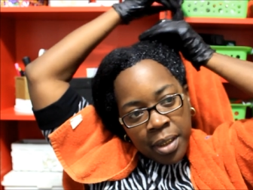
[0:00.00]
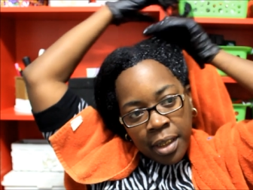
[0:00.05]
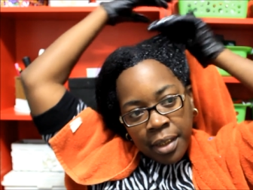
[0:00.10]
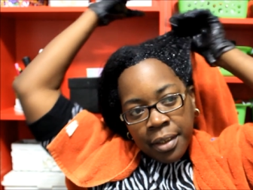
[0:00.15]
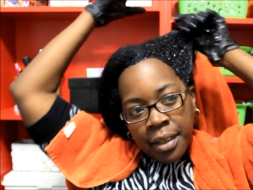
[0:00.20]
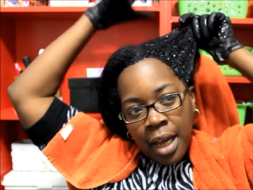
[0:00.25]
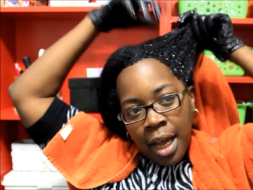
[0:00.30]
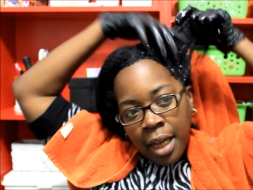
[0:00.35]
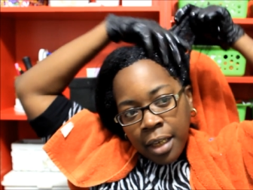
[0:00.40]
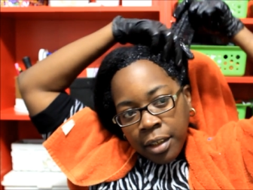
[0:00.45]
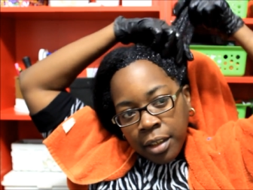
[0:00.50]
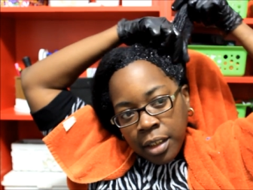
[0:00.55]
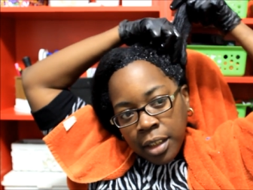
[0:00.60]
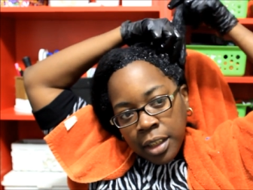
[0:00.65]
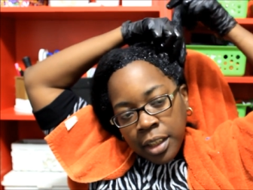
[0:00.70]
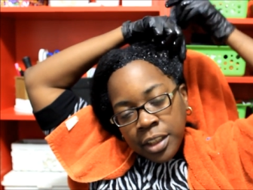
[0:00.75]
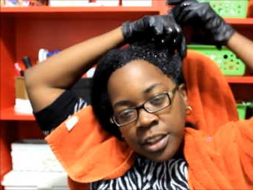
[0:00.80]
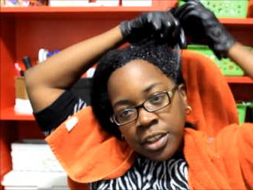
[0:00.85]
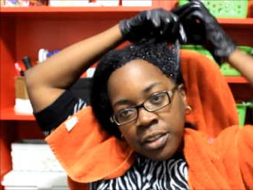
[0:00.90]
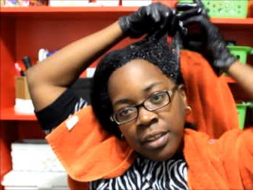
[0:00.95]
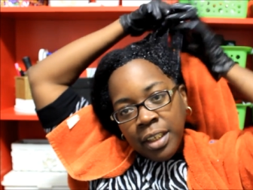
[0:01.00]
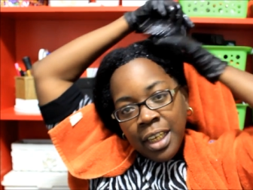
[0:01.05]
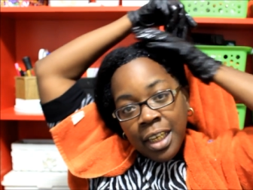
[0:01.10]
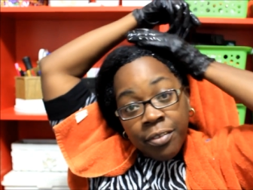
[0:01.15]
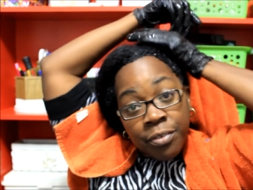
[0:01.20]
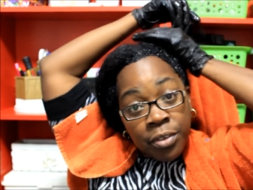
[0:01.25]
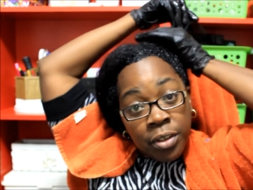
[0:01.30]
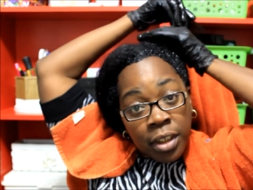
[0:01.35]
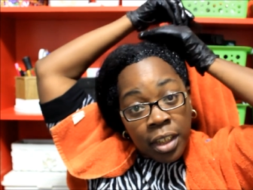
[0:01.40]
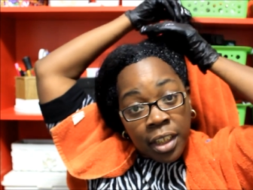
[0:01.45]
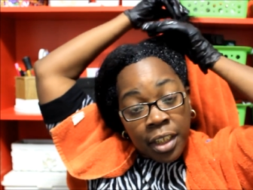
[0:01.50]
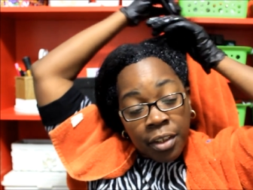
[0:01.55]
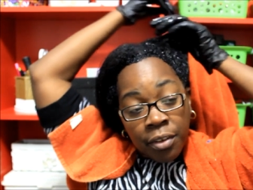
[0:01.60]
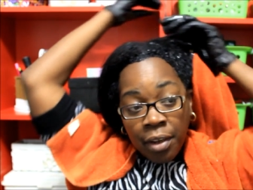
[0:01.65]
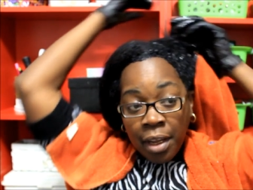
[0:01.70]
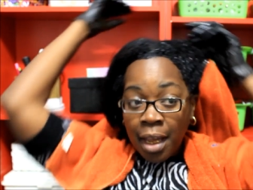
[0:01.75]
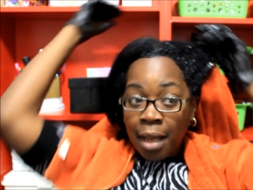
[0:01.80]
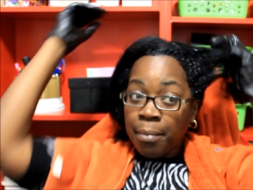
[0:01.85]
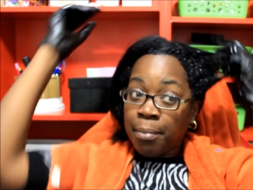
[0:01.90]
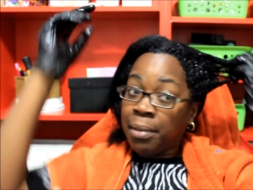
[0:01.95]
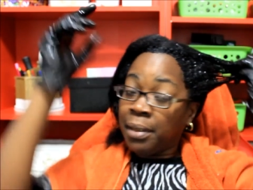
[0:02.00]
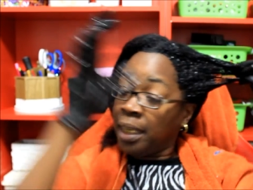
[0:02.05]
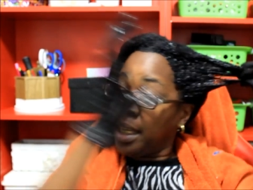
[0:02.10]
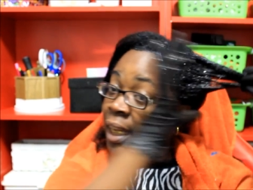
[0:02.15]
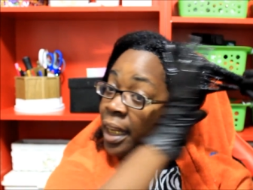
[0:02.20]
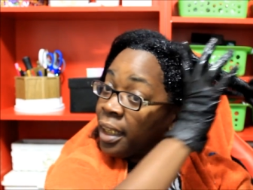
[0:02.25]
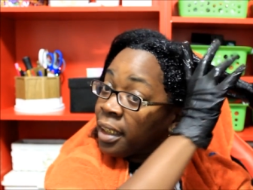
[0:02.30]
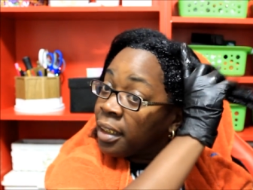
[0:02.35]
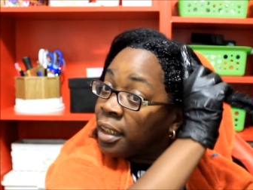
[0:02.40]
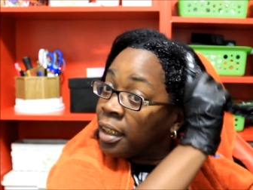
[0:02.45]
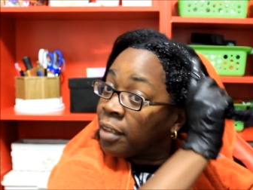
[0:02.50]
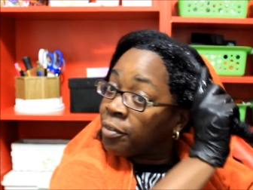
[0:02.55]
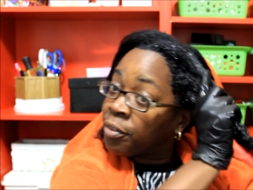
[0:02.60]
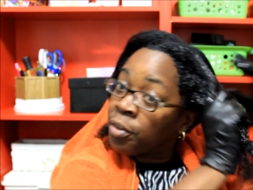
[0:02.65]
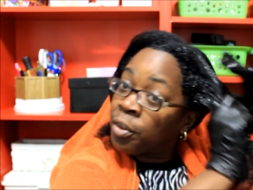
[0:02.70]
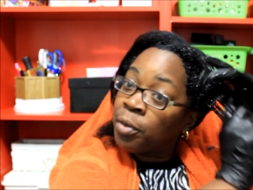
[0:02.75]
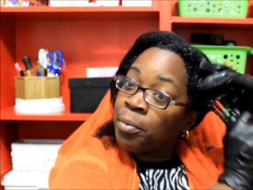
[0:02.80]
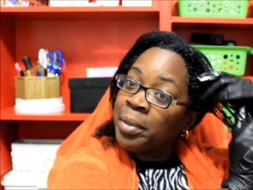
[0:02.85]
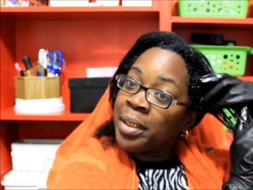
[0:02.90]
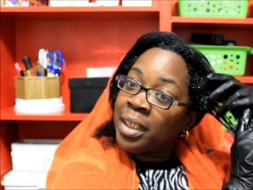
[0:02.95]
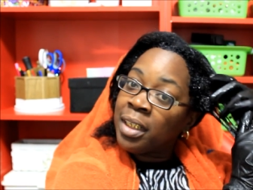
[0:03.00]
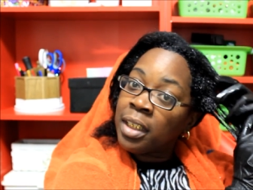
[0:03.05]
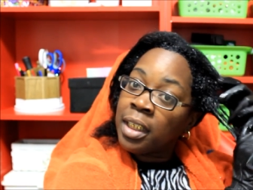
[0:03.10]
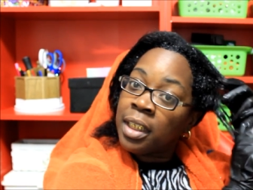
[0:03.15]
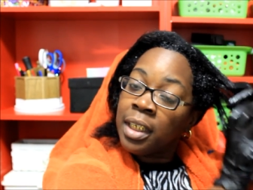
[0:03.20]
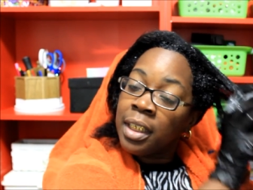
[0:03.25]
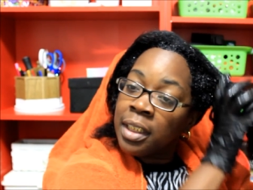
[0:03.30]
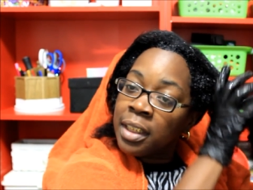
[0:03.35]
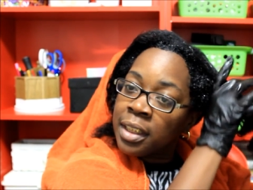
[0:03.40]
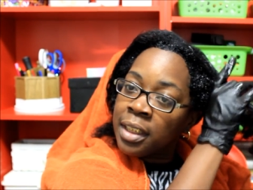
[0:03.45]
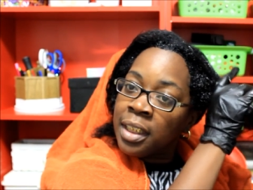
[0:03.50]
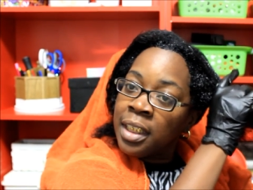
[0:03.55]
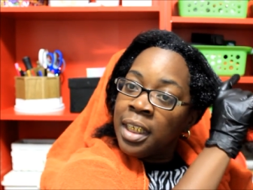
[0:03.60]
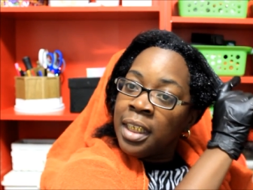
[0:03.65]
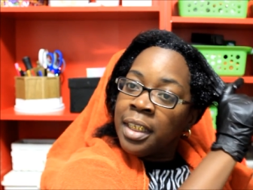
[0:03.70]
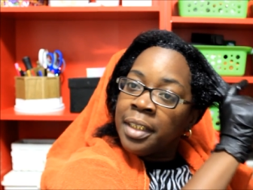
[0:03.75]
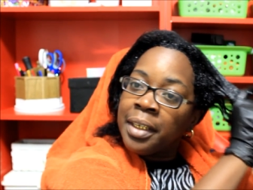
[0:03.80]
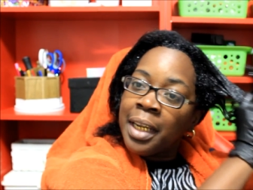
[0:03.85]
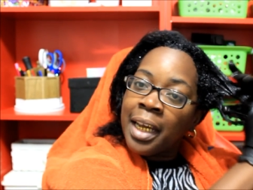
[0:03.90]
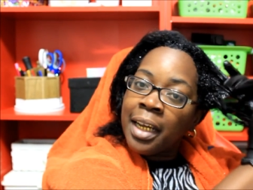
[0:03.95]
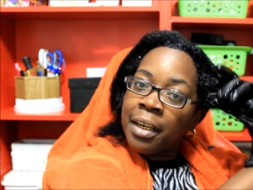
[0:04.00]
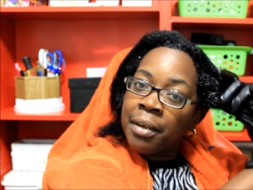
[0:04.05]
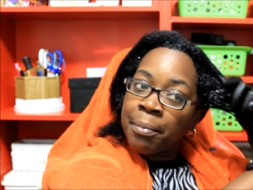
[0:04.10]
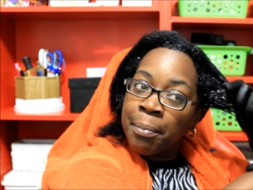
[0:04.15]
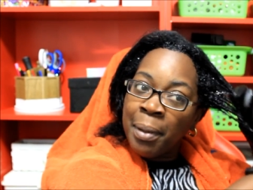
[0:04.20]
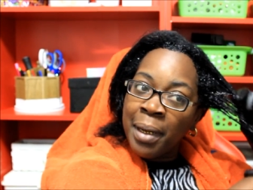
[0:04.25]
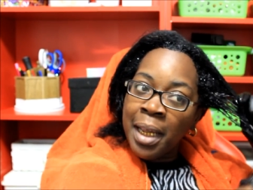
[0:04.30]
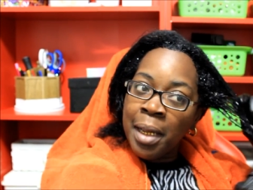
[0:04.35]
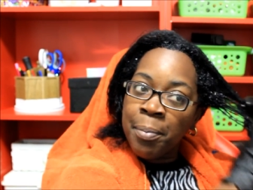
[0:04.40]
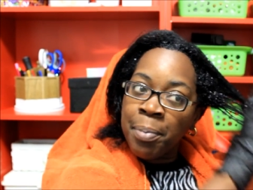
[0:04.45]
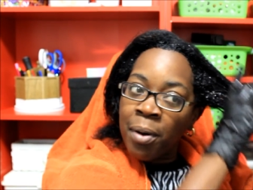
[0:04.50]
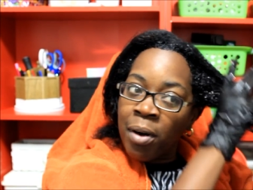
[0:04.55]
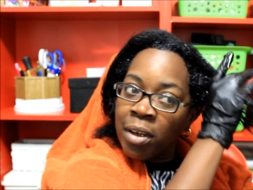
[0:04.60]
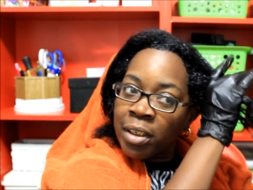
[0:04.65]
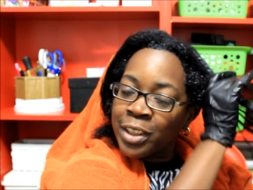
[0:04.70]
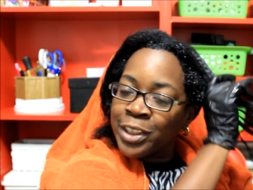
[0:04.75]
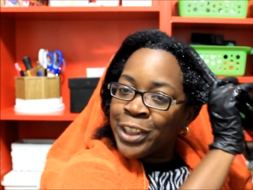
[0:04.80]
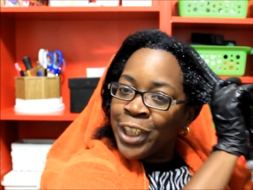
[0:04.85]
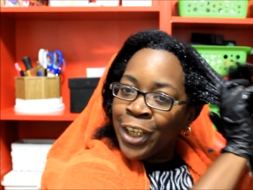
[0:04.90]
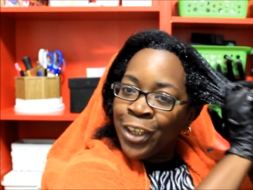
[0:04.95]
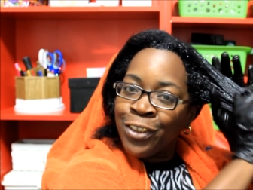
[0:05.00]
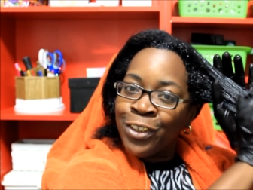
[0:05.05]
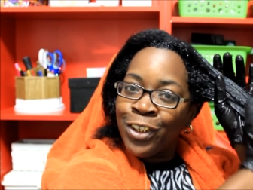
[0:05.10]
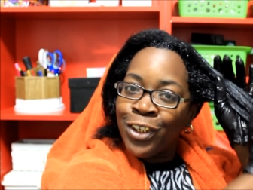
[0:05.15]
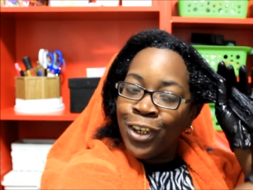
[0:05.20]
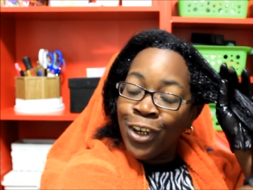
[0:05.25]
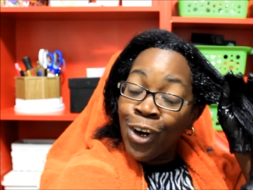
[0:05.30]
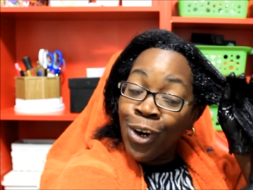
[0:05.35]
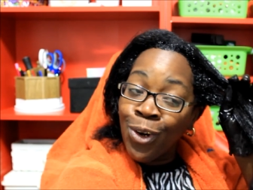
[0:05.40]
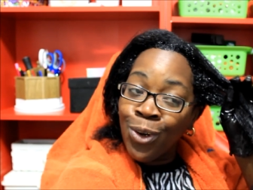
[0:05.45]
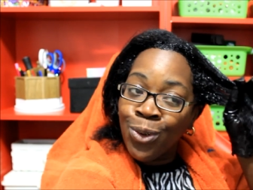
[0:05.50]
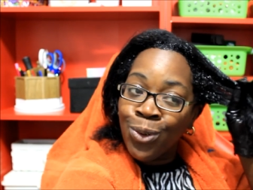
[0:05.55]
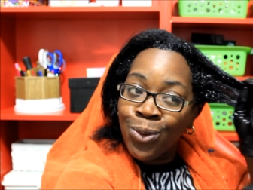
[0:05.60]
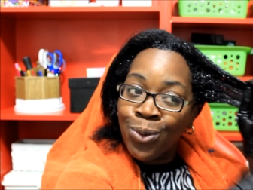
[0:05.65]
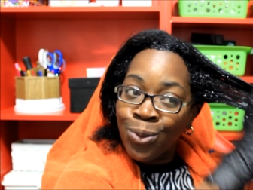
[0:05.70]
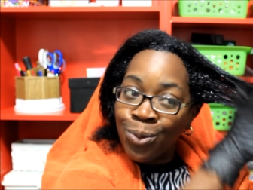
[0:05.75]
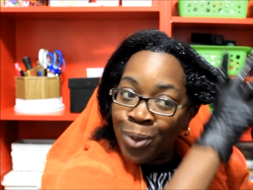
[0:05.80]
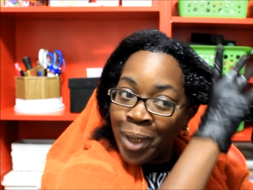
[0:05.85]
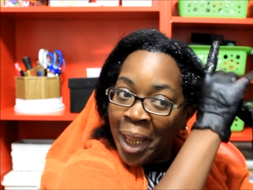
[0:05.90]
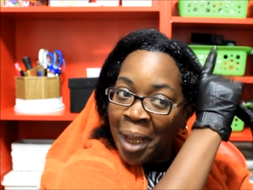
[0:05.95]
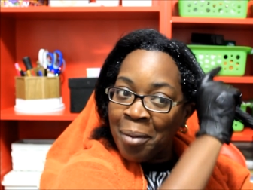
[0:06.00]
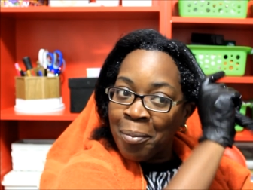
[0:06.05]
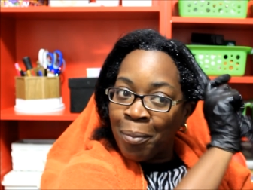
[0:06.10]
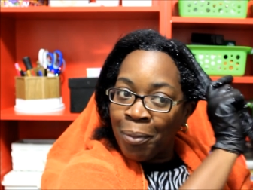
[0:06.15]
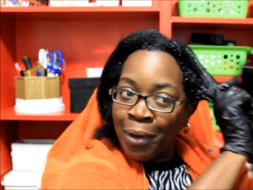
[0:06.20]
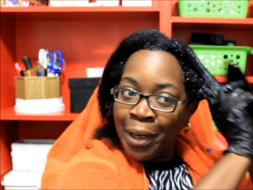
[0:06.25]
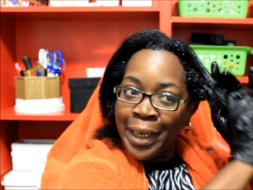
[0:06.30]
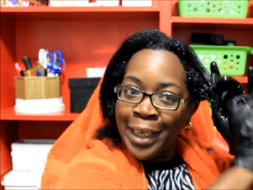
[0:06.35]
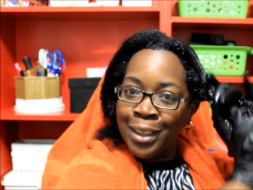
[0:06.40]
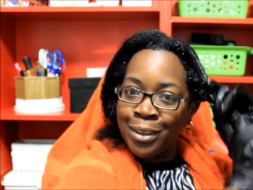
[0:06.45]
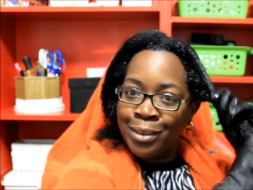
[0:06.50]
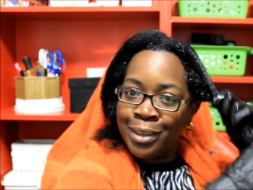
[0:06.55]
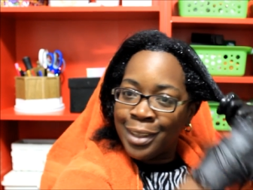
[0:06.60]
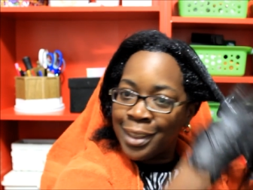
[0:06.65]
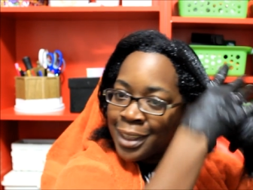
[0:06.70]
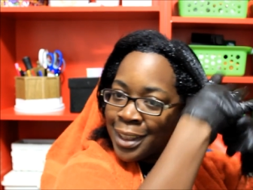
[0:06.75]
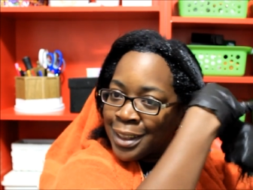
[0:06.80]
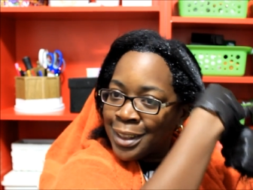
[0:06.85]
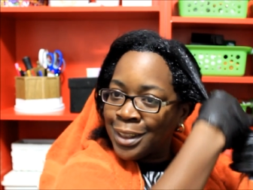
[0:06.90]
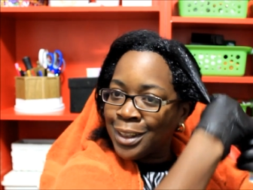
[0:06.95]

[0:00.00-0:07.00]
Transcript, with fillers: done not colored your hair, if you color your hair black, if you don't be done colored it, that black part will turn gold, like brown looking.